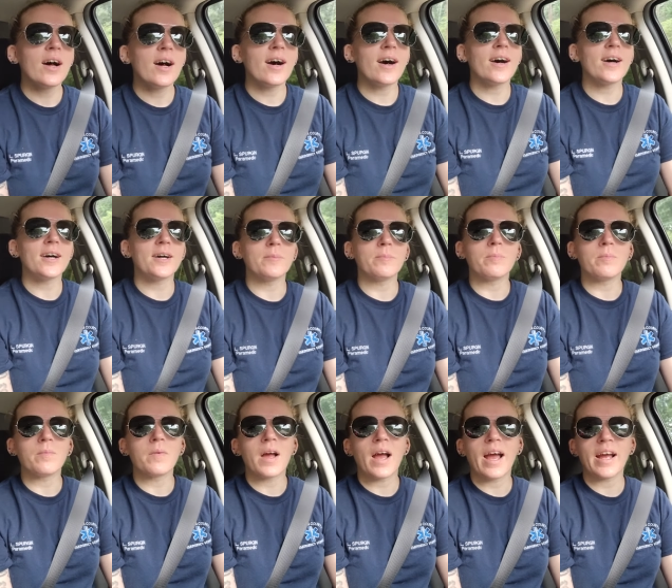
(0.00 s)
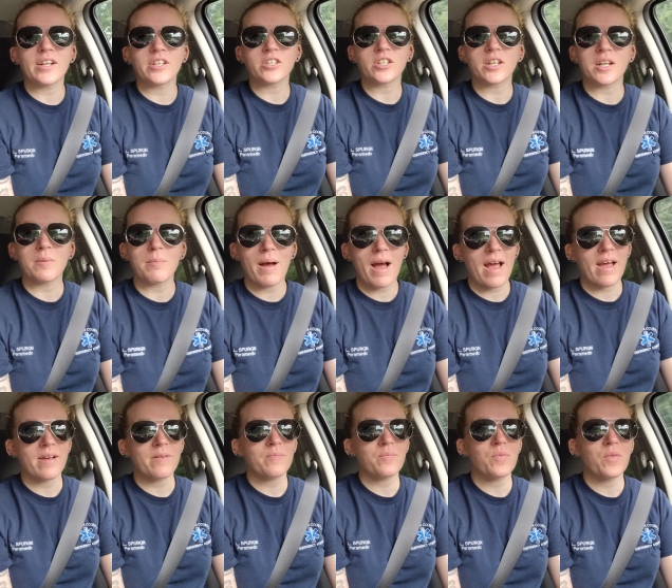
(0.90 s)
Um, and you're gonna buy
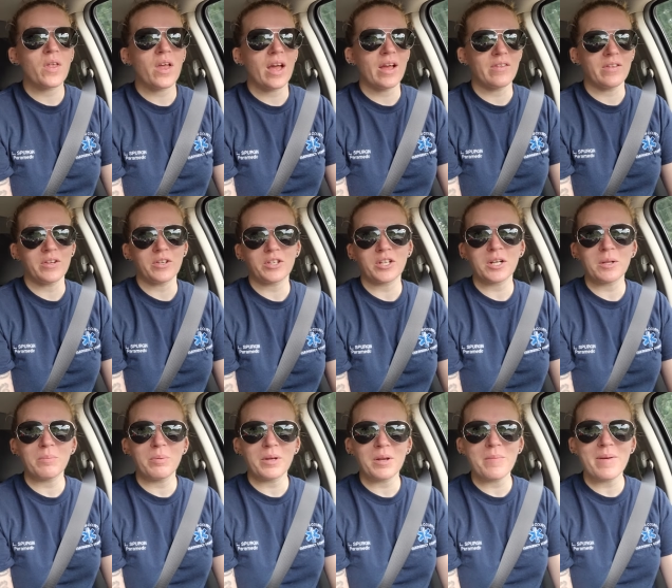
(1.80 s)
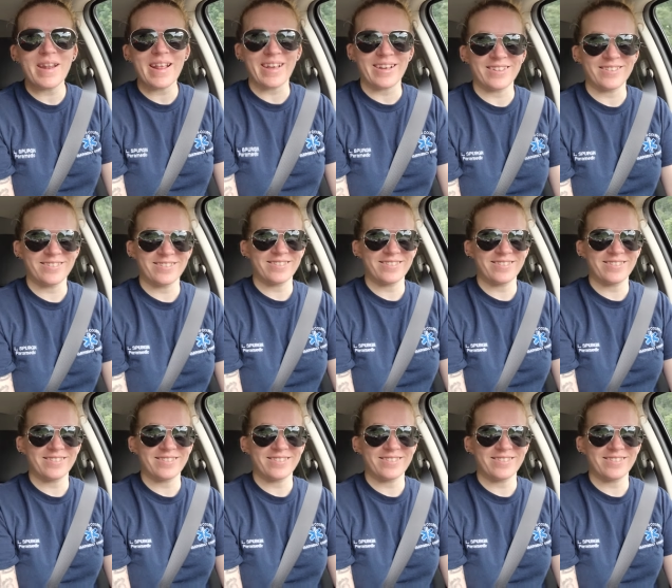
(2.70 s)
it, and then you're gonna put them in it,